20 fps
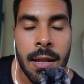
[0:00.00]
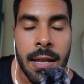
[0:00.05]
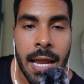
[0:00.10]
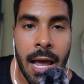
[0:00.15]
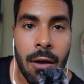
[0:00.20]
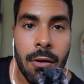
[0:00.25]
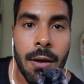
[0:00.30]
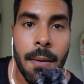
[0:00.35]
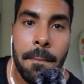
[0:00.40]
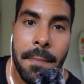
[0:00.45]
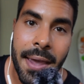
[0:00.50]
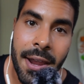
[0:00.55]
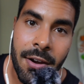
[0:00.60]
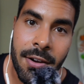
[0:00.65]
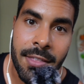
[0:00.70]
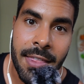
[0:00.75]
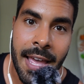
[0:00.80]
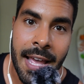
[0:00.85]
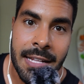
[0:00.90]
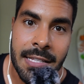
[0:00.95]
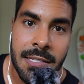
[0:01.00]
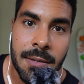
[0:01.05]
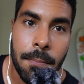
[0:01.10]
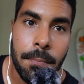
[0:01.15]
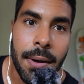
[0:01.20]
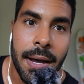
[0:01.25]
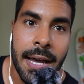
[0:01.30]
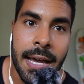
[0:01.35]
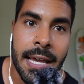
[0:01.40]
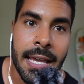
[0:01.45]
Now compare that to
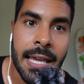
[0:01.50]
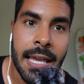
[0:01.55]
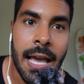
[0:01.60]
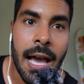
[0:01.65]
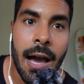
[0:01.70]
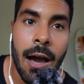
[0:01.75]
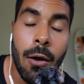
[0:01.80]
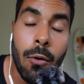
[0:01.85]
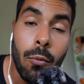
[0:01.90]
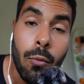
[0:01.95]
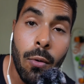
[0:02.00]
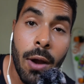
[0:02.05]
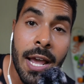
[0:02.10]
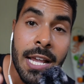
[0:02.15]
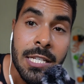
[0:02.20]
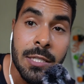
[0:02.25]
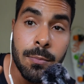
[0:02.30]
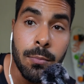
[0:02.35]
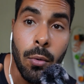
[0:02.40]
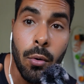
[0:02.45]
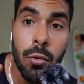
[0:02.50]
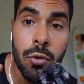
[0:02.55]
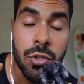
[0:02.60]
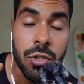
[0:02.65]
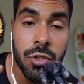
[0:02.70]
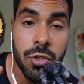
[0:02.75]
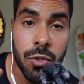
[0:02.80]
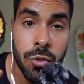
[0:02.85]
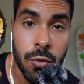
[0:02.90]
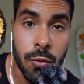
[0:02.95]
buying a rice bowl
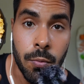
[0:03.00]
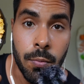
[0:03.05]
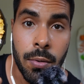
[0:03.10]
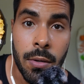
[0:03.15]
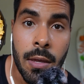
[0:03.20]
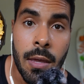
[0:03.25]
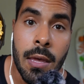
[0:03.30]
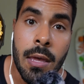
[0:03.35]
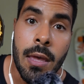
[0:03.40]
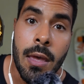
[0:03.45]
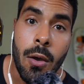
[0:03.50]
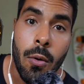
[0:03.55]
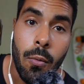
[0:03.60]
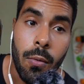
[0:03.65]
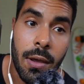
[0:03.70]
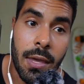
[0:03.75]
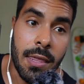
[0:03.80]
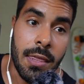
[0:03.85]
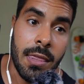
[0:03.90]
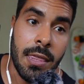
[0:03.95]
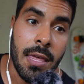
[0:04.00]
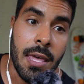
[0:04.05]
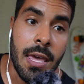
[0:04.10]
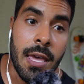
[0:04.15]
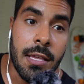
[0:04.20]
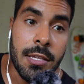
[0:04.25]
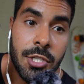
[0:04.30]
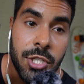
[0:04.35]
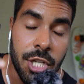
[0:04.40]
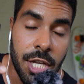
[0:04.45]
soup with
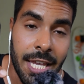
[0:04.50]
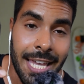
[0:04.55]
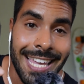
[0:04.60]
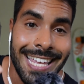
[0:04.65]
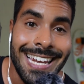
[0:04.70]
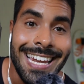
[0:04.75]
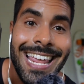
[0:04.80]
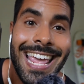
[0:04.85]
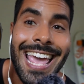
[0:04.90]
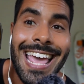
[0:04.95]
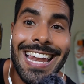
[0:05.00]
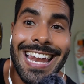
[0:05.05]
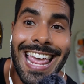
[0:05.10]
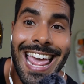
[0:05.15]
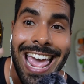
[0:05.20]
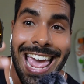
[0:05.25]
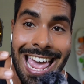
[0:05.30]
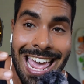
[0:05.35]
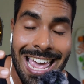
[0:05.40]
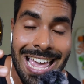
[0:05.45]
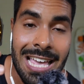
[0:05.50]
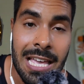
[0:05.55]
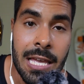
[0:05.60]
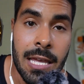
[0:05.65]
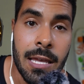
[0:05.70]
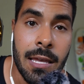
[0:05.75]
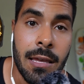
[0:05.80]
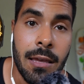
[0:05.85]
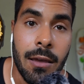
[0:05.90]
chicken and egg